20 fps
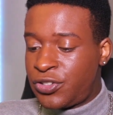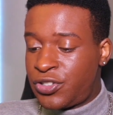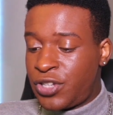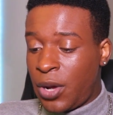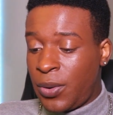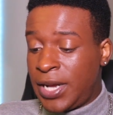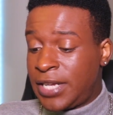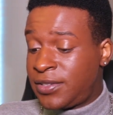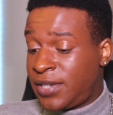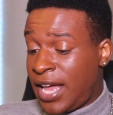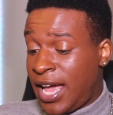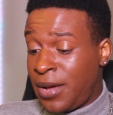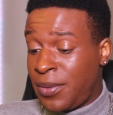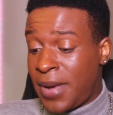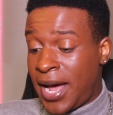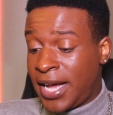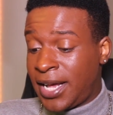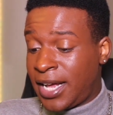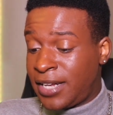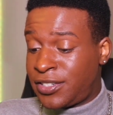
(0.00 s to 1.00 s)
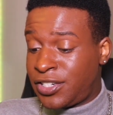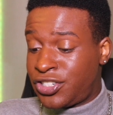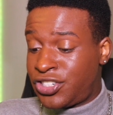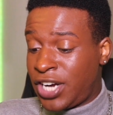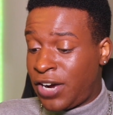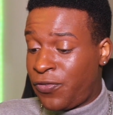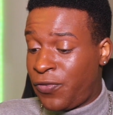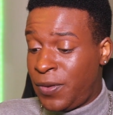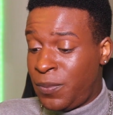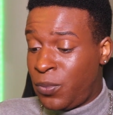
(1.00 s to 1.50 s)
So his name, I guess, is
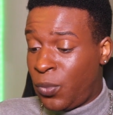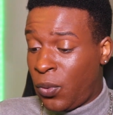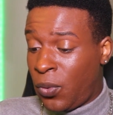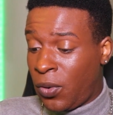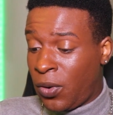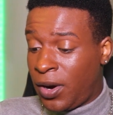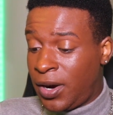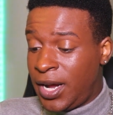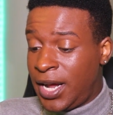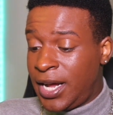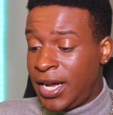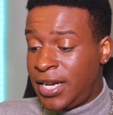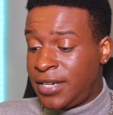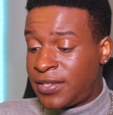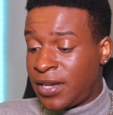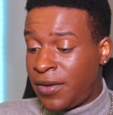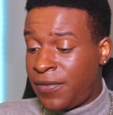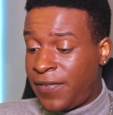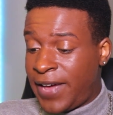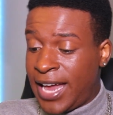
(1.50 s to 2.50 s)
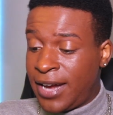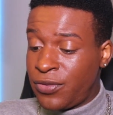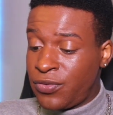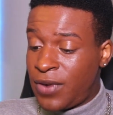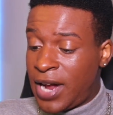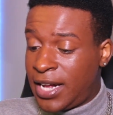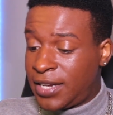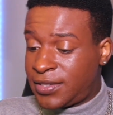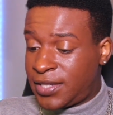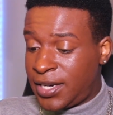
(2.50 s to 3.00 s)
Jeffrey Moore. He's a Havana
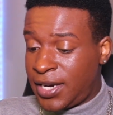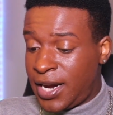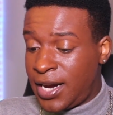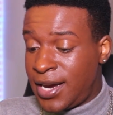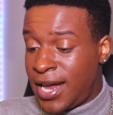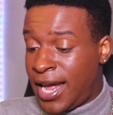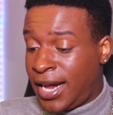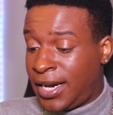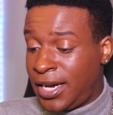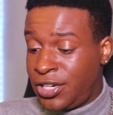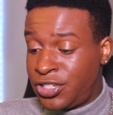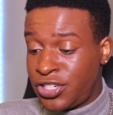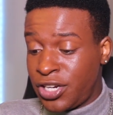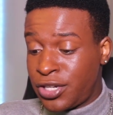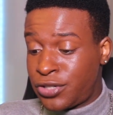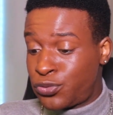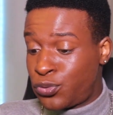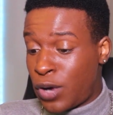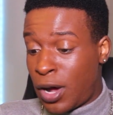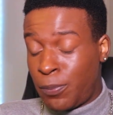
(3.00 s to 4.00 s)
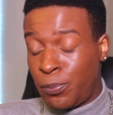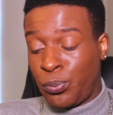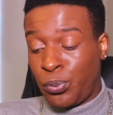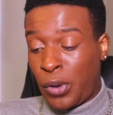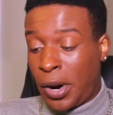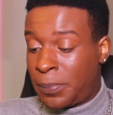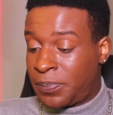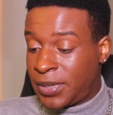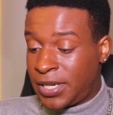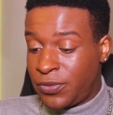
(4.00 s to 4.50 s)
resident, and he just
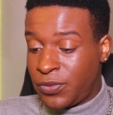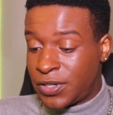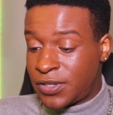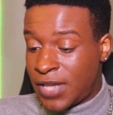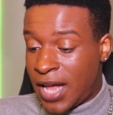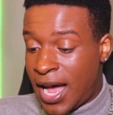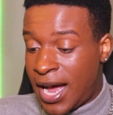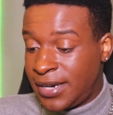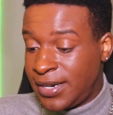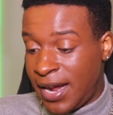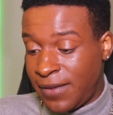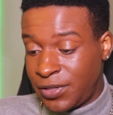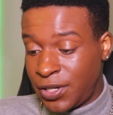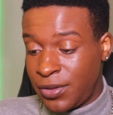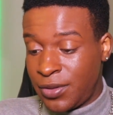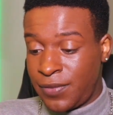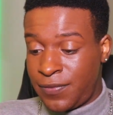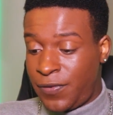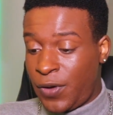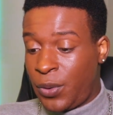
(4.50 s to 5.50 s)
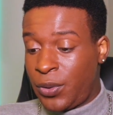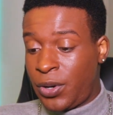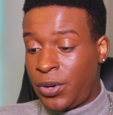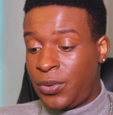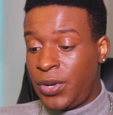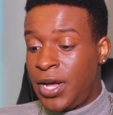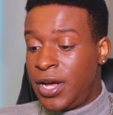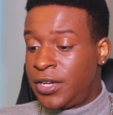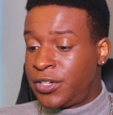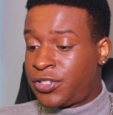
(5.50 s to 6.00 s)
abruptly resigned after the
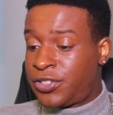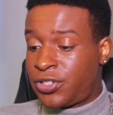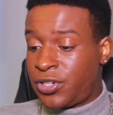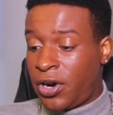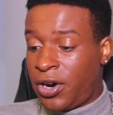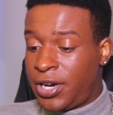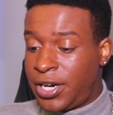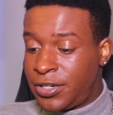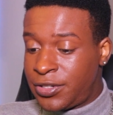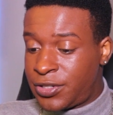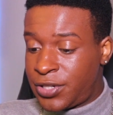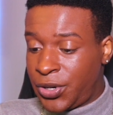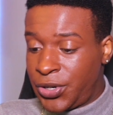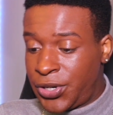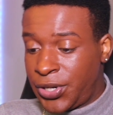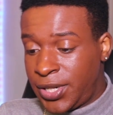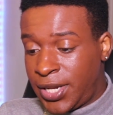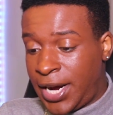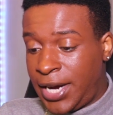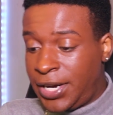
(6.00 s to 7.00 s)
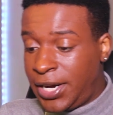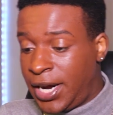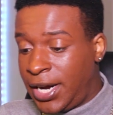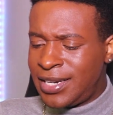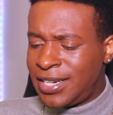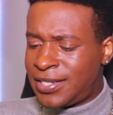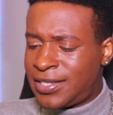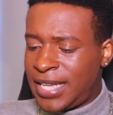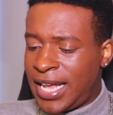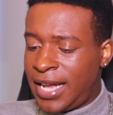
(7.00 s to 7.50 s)
photo started
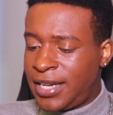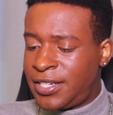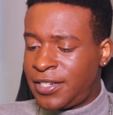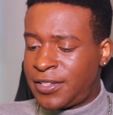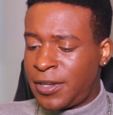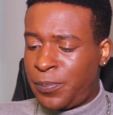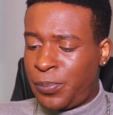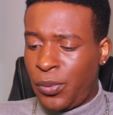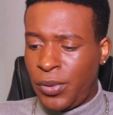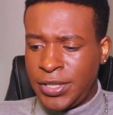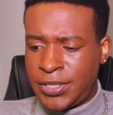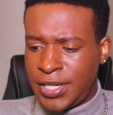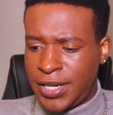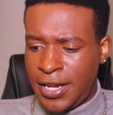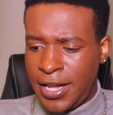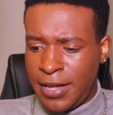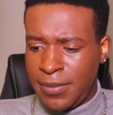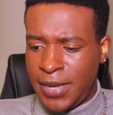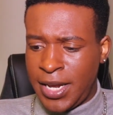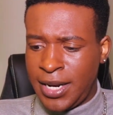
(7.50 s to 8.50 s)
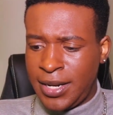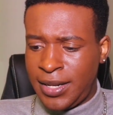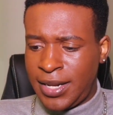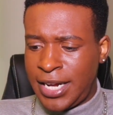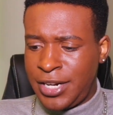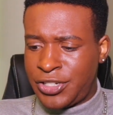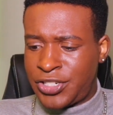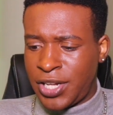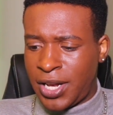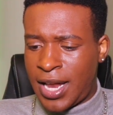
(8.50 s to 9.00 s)
circulating. DeSantis appointed him in
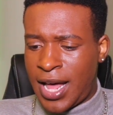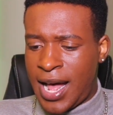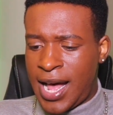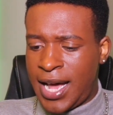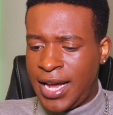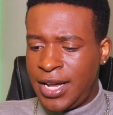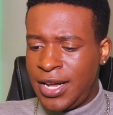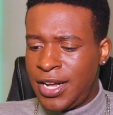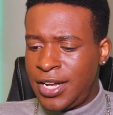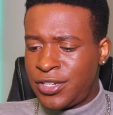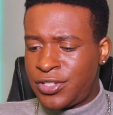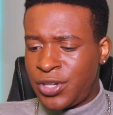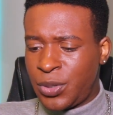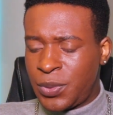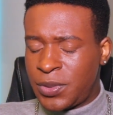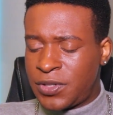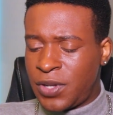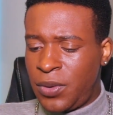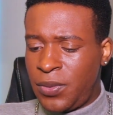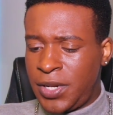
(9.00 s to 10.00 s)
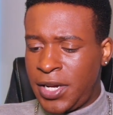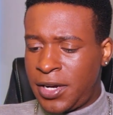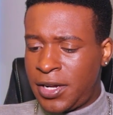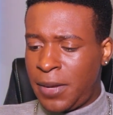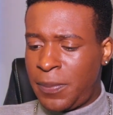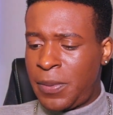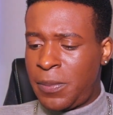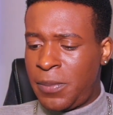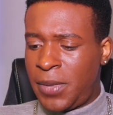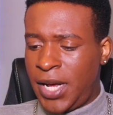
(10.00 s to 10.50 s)
late July, so it was only a
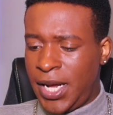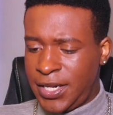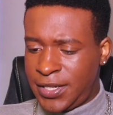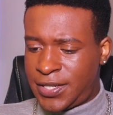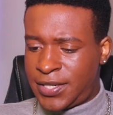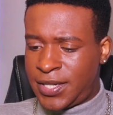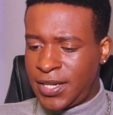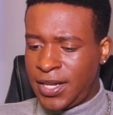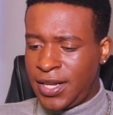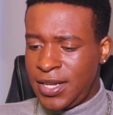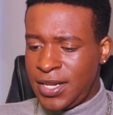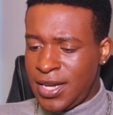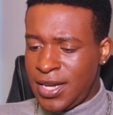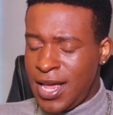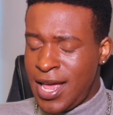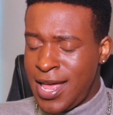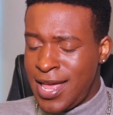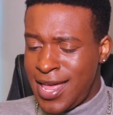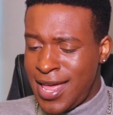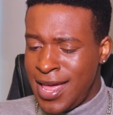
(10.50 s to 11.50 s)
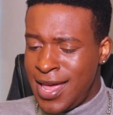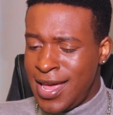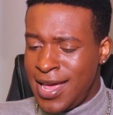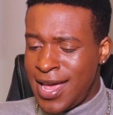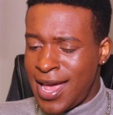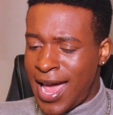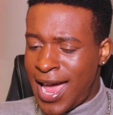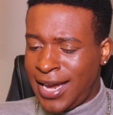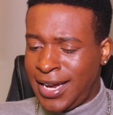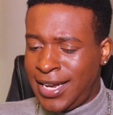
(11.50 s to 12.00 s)
couple months,
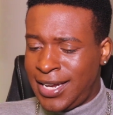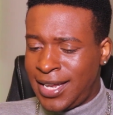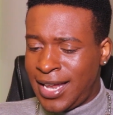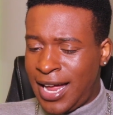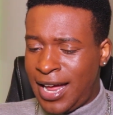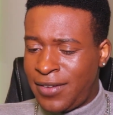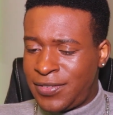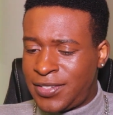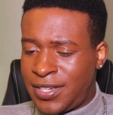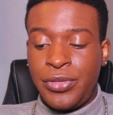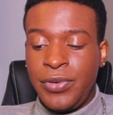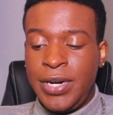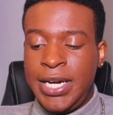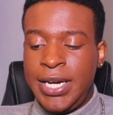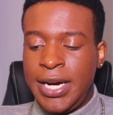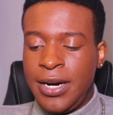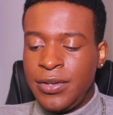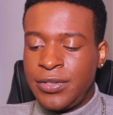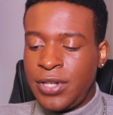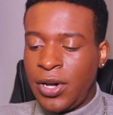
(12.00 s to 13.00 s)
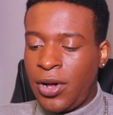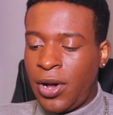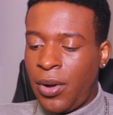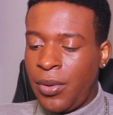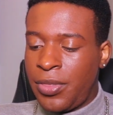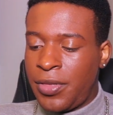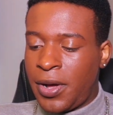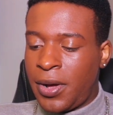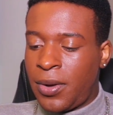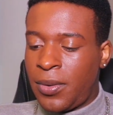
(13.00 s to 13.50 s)
and he left. Three years
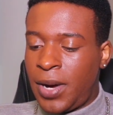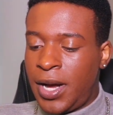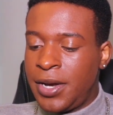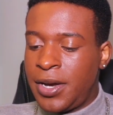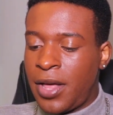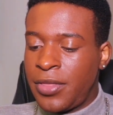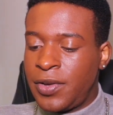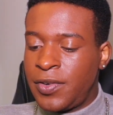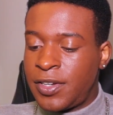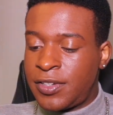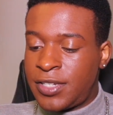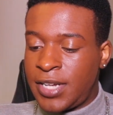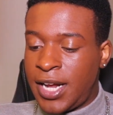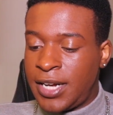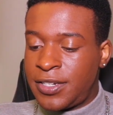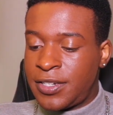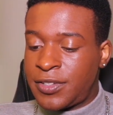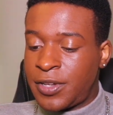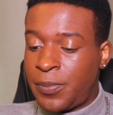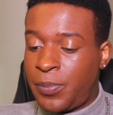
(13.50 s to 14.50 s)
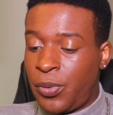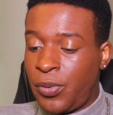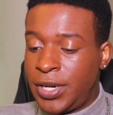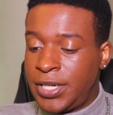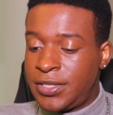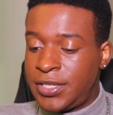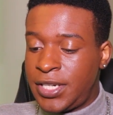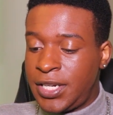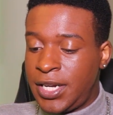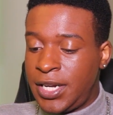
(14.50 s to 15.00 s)
ago, though, another DeSantis
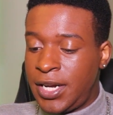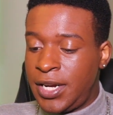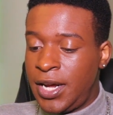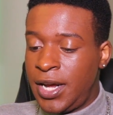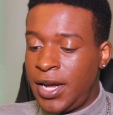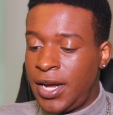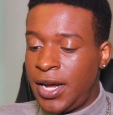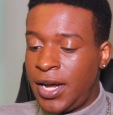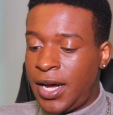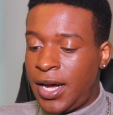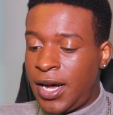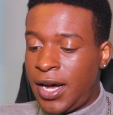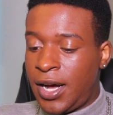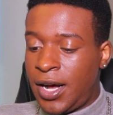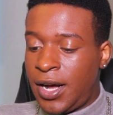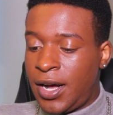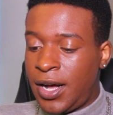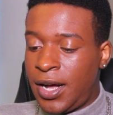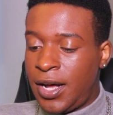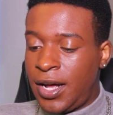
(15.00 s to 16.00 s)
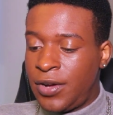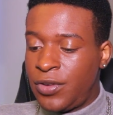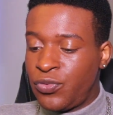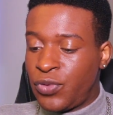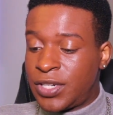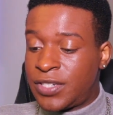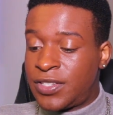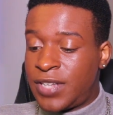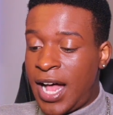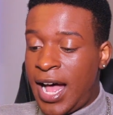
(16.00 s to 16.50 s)
appointee uh,
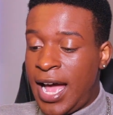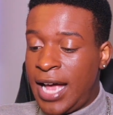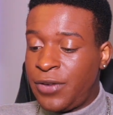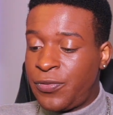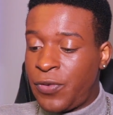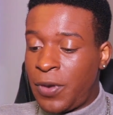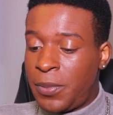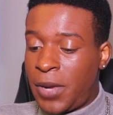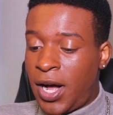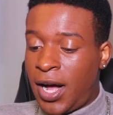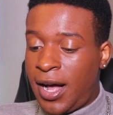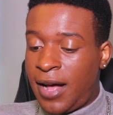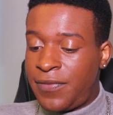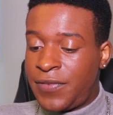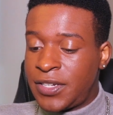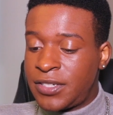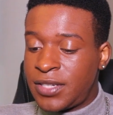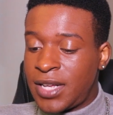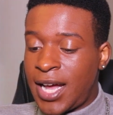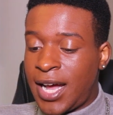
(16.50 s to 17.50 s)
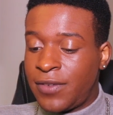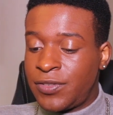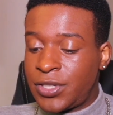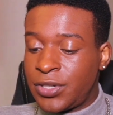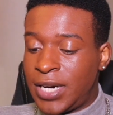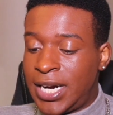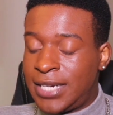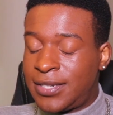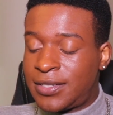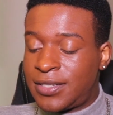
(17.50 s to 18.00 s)
resigned from office
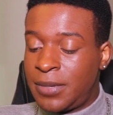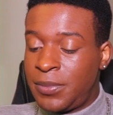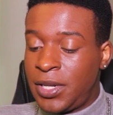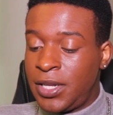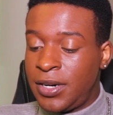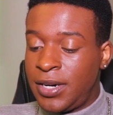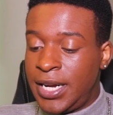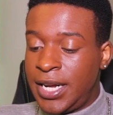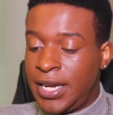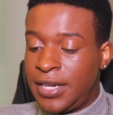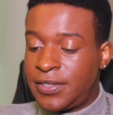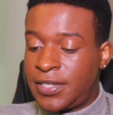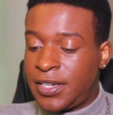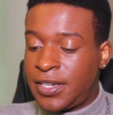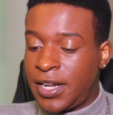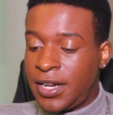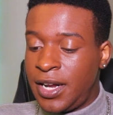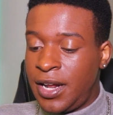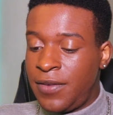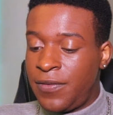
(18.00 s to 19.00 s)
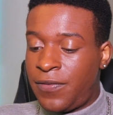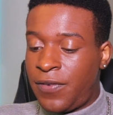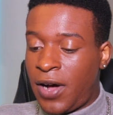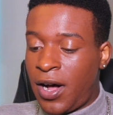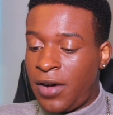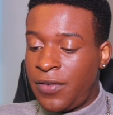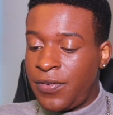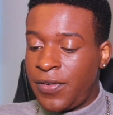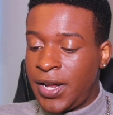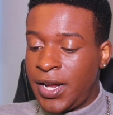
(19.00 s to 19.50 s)
after a similar incident
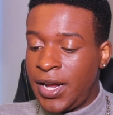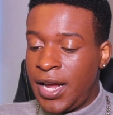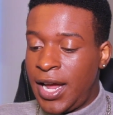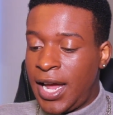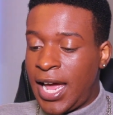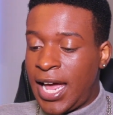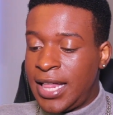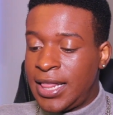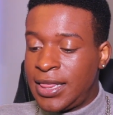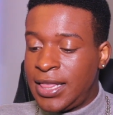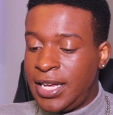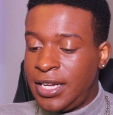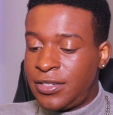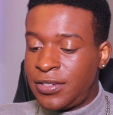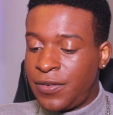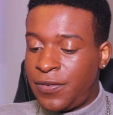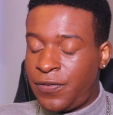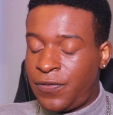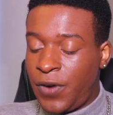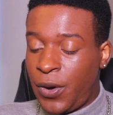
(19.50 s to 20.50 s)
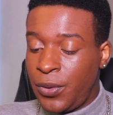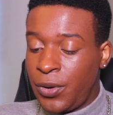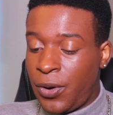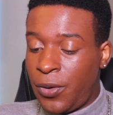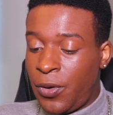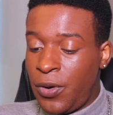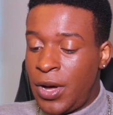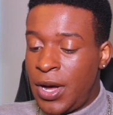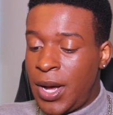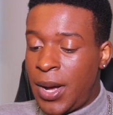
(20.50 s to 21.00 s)
involving a leaked
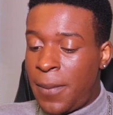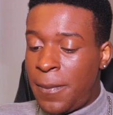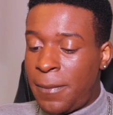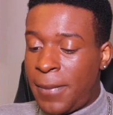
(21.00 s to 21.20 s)
photo.